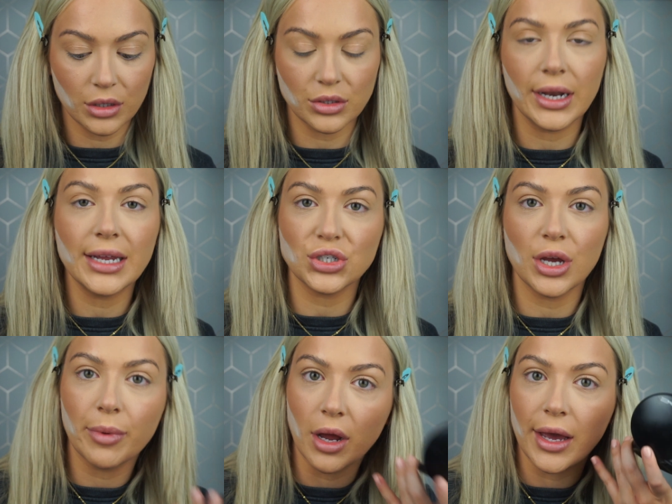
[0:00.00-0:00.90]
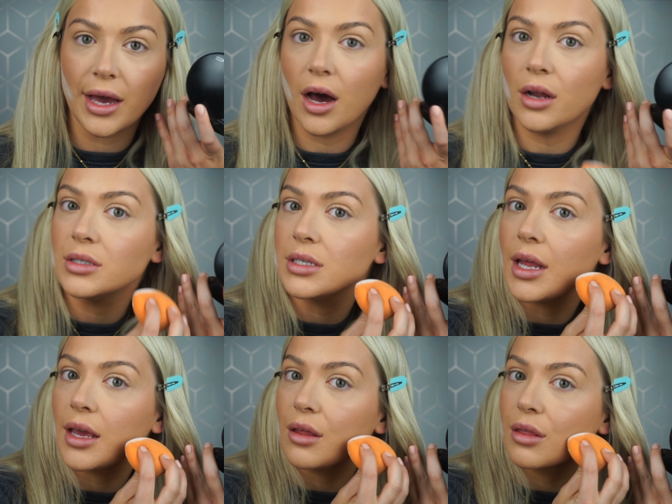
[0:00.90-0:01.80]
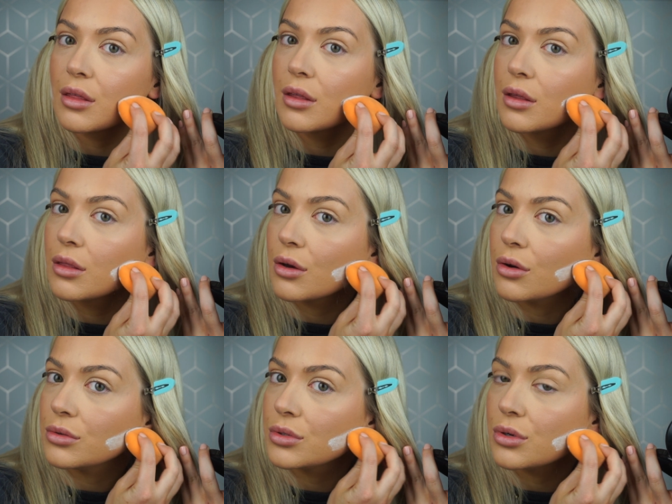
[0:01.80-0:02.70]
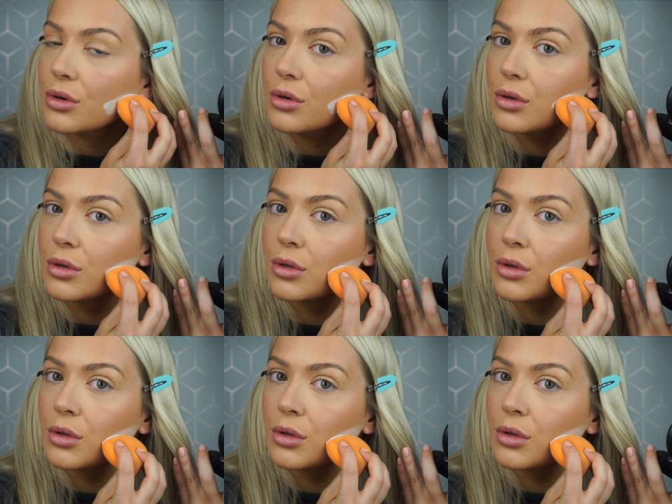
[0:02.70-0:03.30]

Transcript: So I literally apply it underneath the contour.